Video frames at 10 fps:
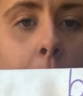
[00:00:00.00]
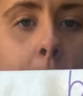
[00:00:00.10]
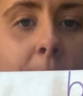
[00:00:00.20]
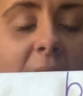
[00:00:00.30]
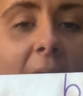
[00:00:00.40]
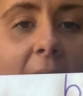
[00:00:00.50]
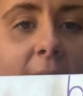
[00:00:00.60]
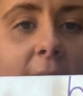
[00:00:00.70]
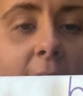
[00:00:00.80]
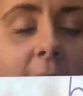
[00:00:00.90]

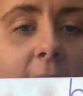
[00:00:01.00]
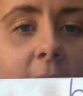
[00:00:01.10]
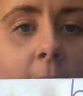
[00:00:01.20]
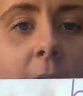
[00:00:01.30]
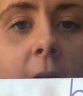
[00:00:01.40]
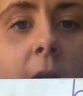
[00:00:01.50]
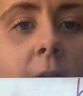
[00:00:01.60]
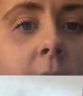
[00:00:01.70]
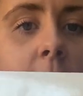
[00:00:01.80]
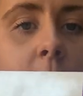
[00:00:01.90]
black. And the k
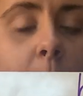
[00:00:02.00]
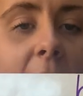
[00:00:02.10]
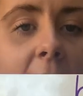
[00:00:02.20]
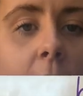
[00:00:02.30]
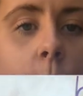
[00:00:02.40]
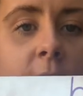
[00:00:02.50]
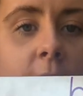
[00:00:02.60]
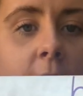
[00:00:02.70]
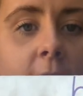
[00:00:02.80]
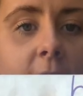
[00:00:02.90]
for black was the
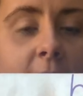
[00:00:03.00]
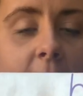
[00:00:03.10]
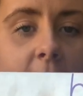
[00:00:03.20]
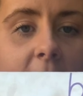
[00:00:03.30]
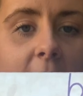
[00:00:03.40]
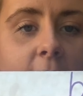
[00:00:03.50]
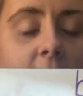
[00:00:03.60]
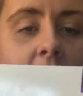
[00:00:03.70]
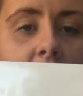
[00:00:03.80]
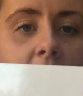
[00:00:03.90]
curly k and the
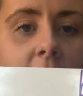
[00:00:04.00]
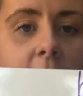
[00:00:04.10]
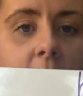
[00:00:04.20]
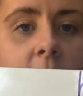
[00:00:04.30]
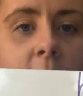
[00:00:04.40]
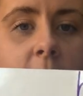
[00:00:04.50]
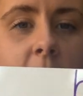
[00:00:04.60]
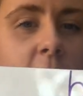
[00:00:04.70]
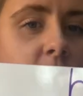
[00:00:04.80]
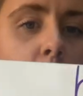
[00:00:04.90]
kicking k.
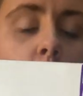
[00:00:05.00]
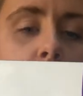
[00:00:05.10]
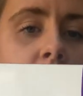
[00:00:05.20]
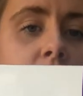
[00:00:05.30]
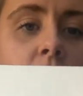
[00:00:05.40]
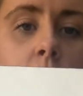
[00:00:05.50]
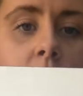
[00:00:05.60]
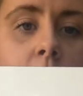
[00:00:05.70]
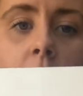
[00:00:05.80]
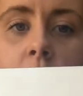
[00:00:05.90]
Don't worry if you
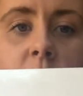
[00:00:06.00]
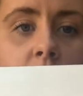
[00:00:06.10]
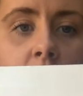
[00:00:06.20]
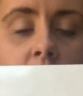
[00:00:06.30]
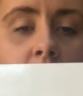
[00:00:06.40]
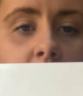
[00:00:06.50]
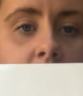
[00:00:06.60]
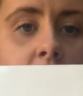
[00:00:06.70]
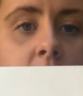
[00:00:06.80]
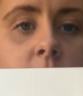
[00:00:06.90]
only wrote the curly
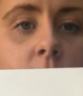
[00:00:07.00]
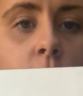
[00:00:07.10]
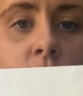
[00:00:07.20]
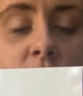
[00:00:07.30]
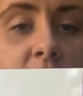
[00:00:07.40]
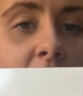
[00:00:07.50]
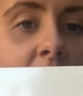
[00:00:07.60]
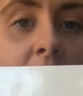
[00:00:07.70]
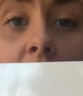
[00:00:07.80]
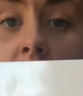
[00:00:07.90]
k or just the
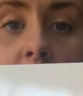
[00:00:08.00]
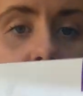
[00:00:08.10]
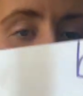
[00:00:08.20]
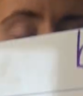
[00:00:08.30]
kicking k, that's